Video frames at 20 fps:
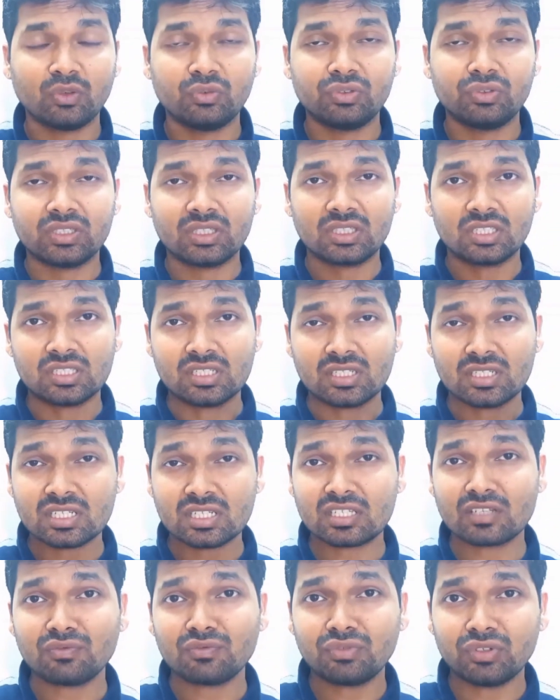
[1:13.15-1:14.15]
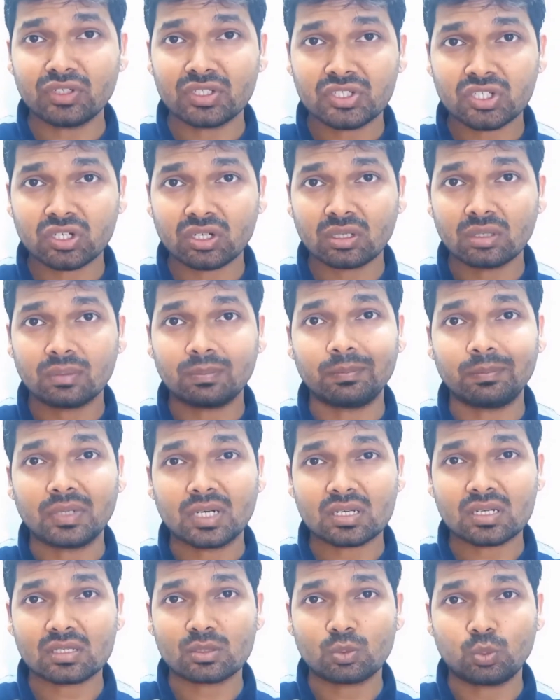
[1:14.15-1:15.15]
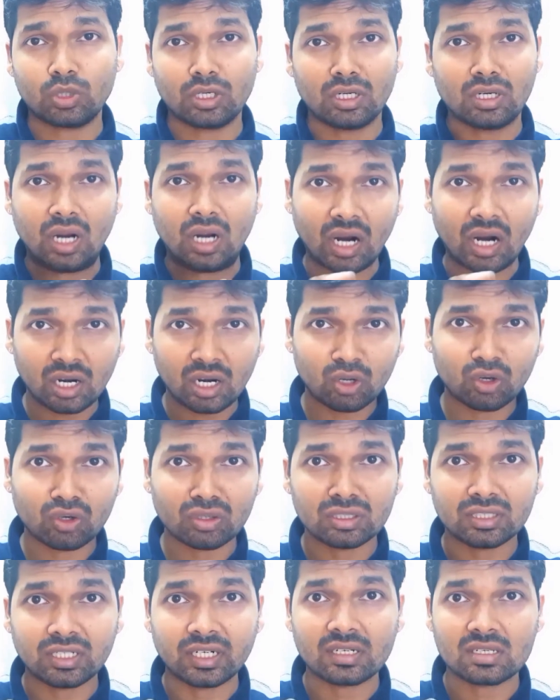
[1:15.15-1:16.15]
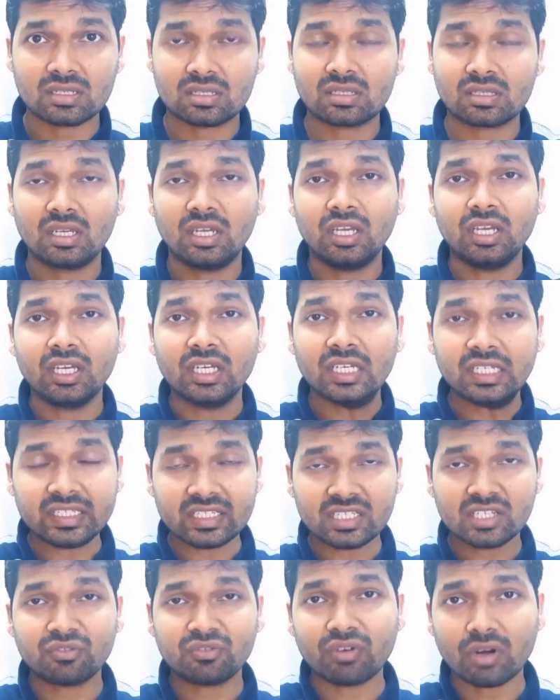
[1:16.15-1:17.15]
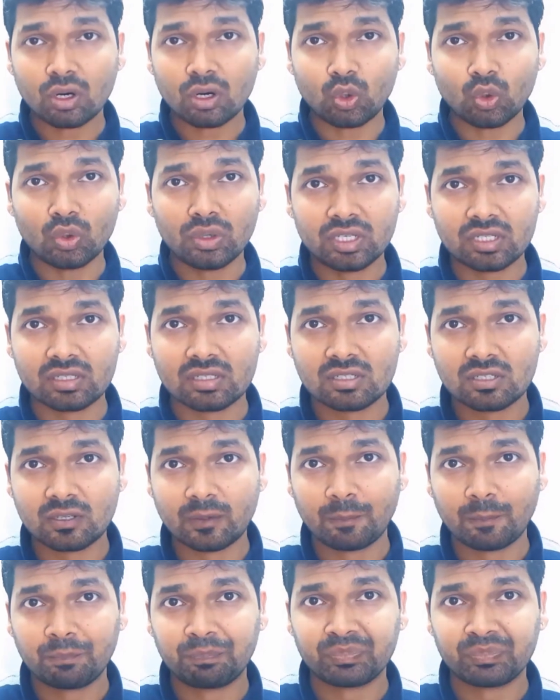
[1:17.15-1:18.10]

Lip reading: with GSM feature plus one add-on, that is EFR codecs.